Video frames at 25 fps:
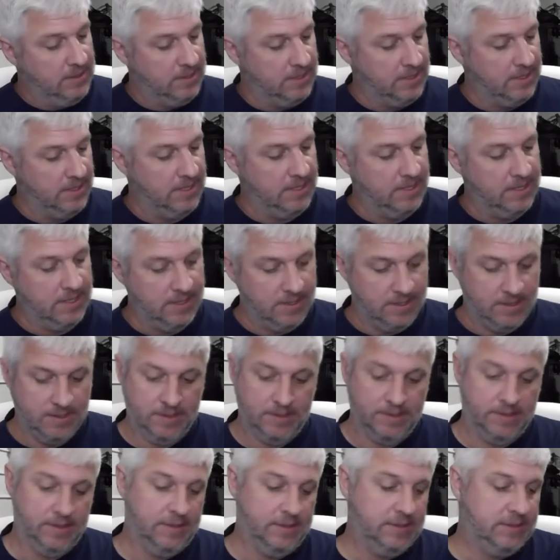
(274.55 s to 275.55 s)

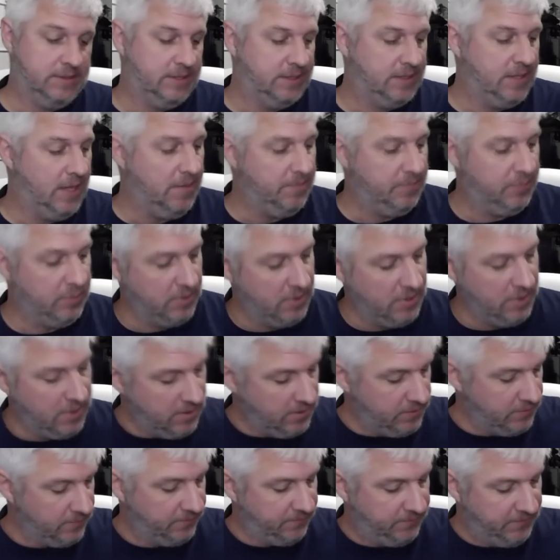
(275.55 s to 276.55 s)
There's a couple
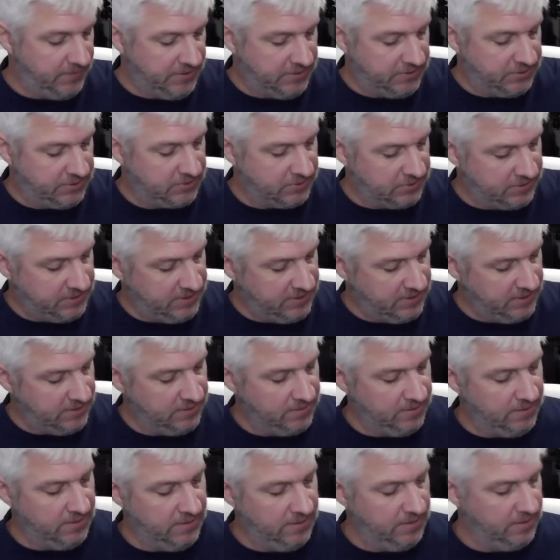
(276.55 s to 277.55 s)
other features
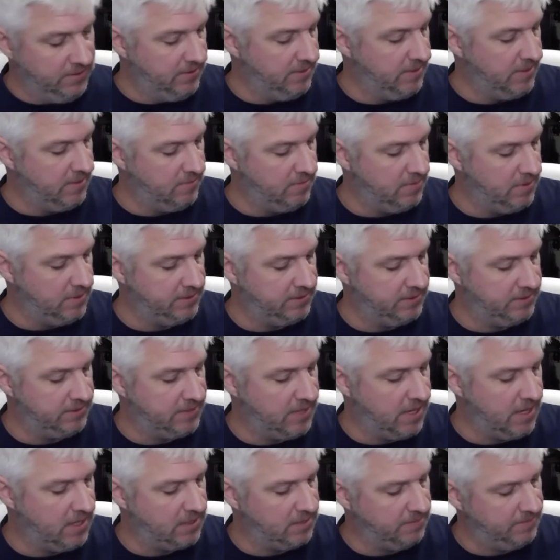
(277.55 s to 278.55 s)
here I wanted to
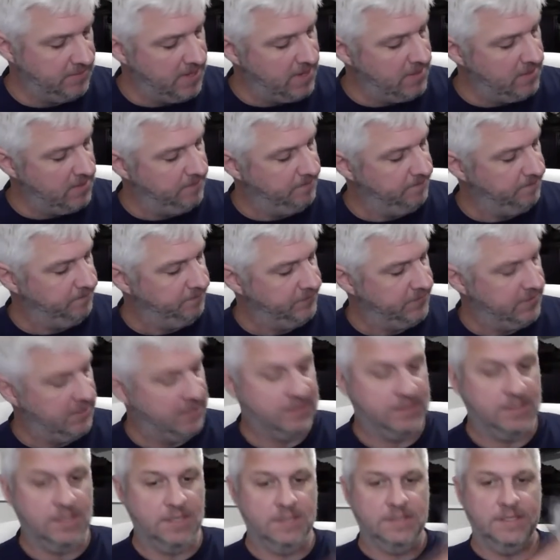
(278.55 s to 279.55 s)
talk about.
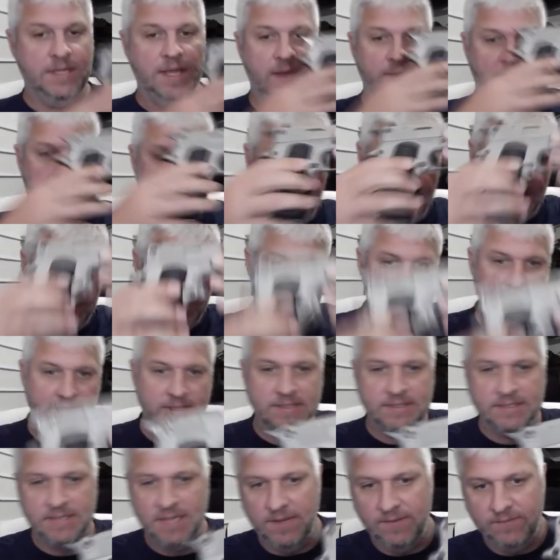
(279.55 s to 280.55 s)
It does have a
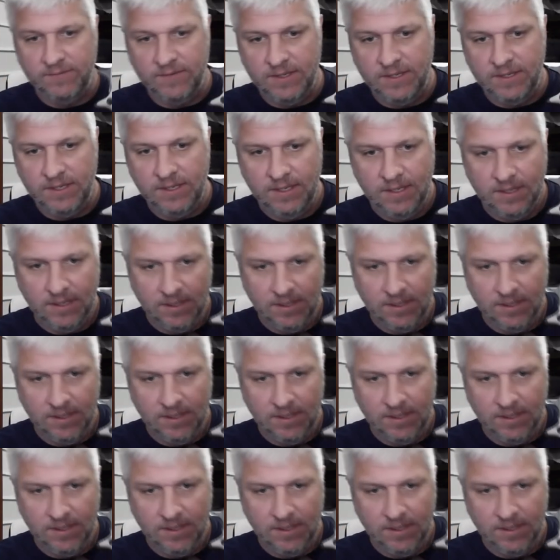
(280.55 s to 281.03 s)
safety